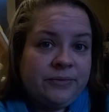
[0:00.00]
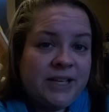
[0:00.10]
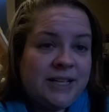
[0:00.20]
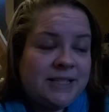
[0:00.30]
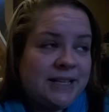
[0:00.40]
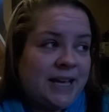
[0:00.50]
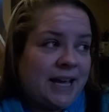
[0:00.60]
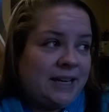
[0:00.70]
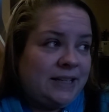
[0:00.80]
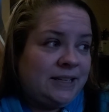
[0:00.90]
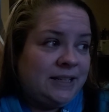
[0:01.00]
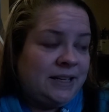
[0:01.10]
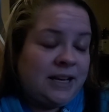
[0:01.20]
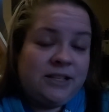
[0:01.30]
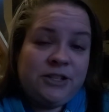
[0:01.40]
because again,
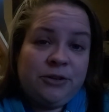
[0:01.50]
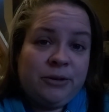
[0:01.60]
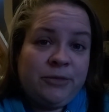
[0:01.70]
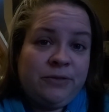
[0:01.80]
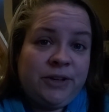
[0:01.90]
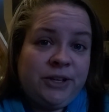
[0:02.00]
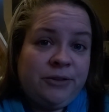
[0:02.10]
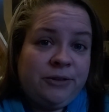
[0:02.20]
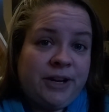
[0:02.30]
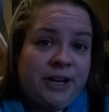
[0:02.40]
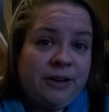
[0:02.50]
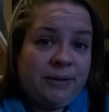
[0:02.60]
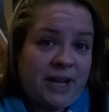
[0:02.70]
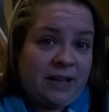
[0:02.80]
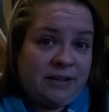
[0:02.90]
it's your movie and you create your
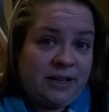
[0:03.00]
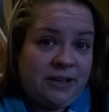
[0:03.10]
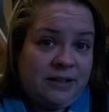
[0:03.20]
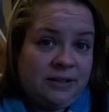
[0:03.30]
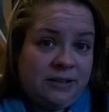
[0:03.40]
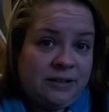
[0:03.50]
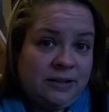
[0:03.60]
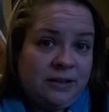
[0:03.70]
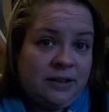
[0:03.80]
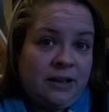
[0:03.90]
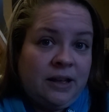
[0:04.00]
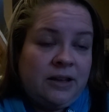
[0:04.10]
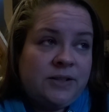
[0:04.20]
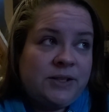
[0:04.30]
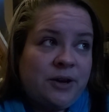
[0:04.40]
reality.
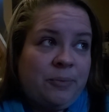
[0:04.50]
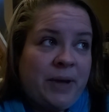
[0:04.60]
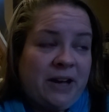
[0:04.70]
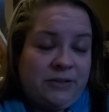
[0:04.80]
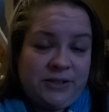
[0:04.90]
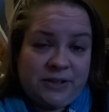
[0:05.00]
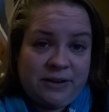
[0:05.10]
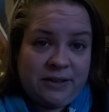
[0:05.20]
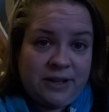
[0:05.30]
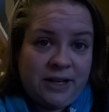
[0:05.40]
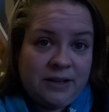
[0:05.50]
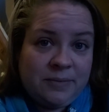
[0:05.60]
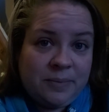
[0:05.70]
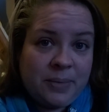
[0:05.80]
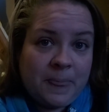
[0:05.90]
So boundaries are a
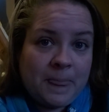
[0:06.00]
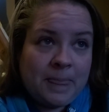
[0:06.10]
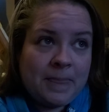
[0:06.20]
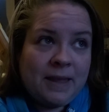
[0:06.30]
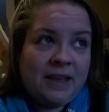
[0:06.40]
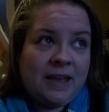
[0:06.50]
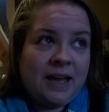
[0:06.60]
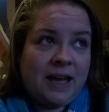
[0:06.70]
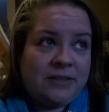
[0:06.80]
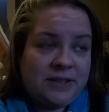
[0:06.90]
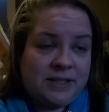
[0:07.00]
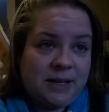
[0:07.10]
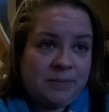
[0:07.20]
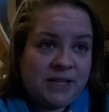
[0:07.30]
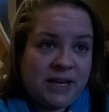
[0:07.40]
thing. At the
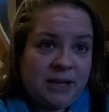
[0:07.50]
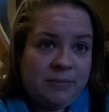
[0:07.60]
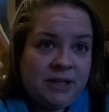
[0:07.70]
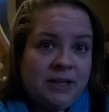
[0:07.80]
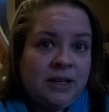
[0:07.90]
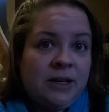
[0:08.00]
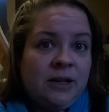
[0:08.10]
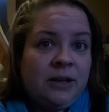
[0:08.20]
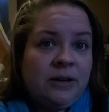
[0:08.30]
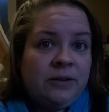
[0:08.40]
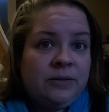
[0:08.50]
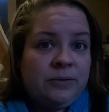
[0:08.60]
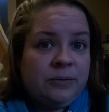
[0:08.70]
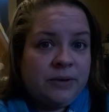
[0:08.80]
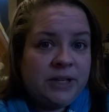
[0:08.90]
same time,
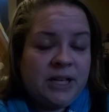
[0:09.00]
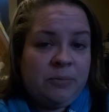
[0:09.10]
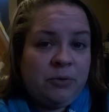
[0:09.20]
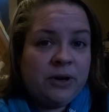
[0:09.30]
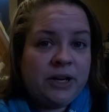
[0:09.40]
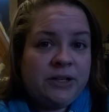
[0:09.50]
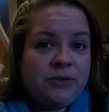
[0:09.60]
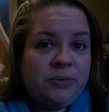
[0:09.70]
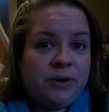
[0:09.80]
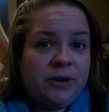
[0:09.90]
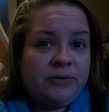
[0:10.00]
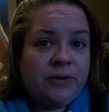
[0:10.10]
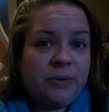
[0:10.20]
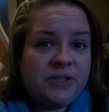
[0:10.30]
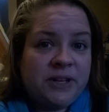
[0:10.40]
keep working toward
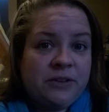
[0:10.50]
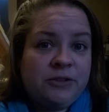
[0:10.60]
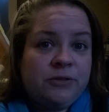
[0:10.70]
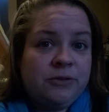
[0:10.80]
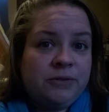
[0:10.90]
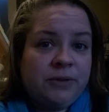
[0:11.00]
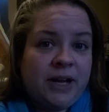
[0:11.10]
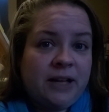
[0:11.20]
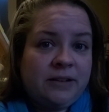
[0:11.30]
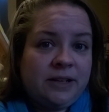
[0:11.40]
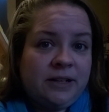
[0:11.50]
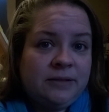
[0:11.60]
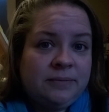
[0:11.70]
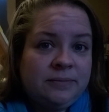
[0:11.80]
focusing on the truth of reality.